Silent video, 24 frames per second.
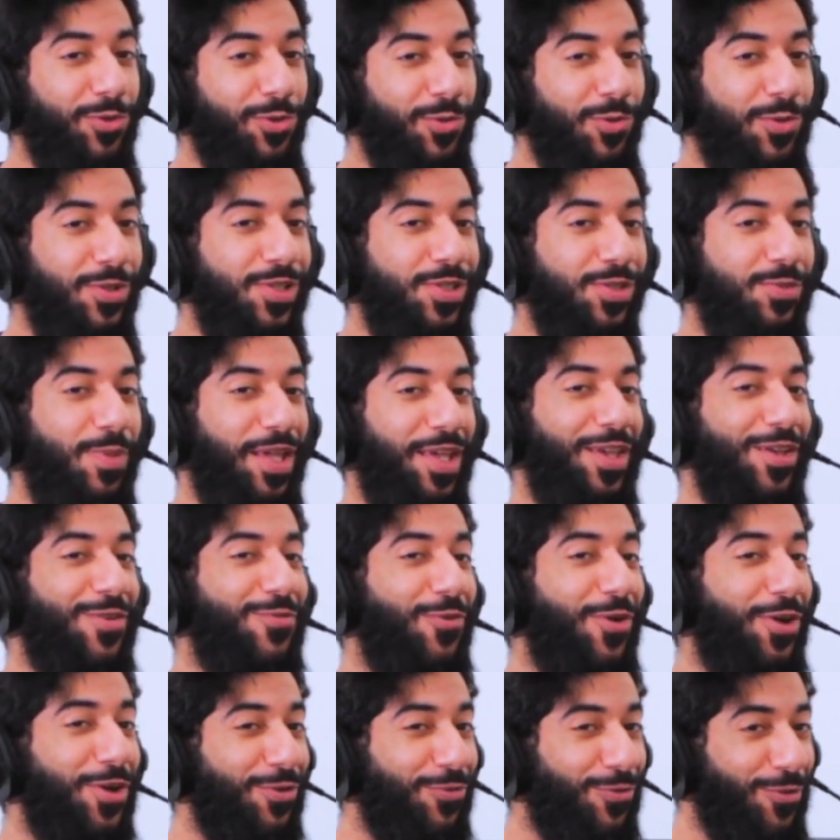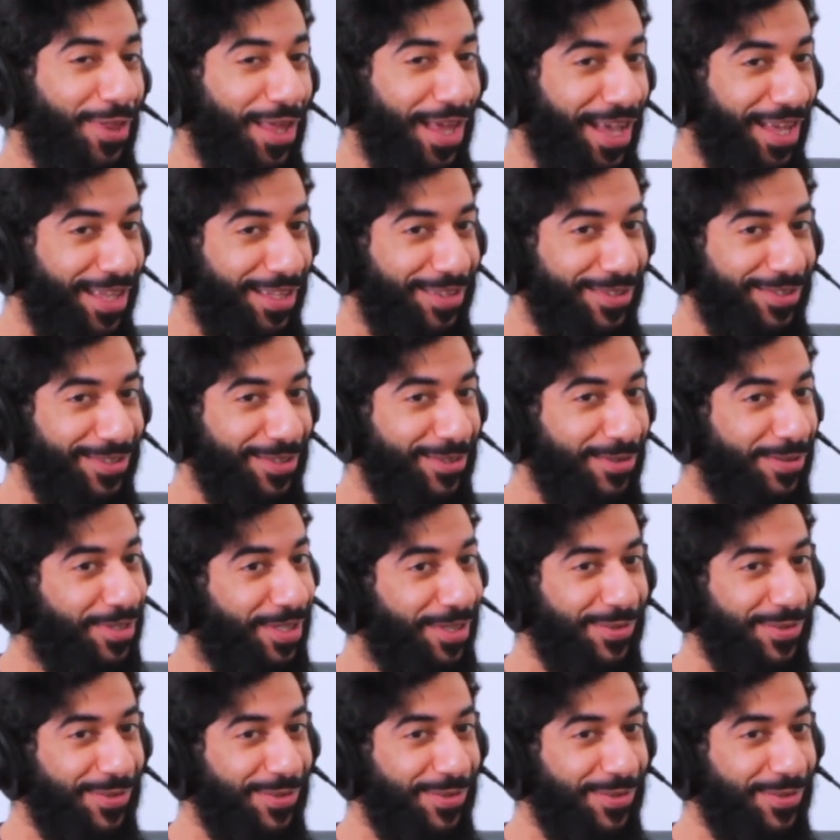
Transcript: who was making fun of that, and he was like,